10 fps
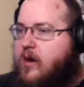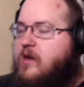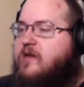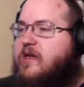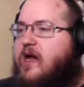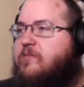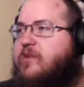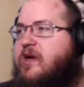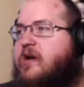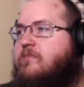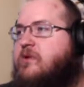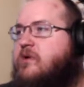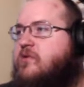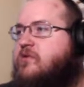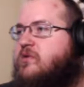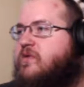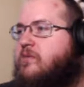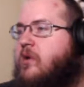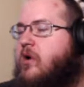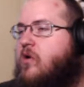Did I pick up news
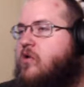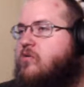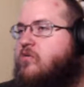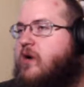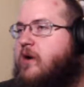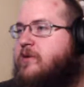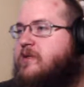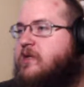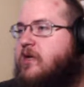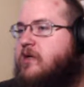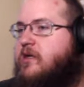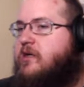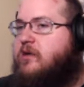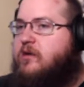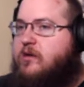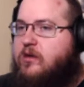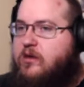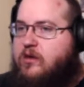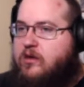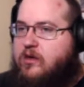from home when I was in London?
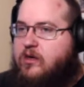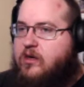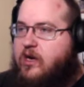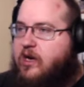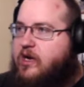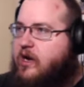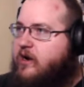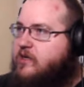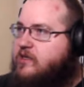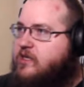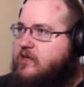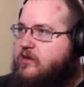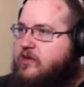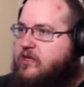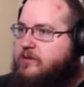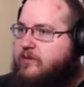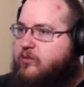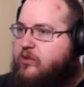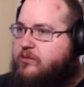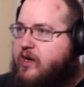I guarantee you these
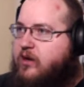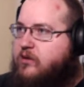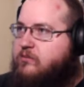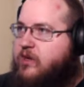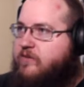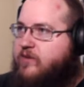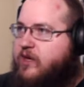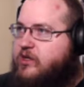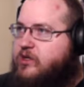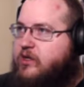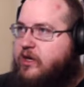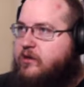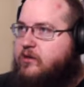people would pay good money for that shit.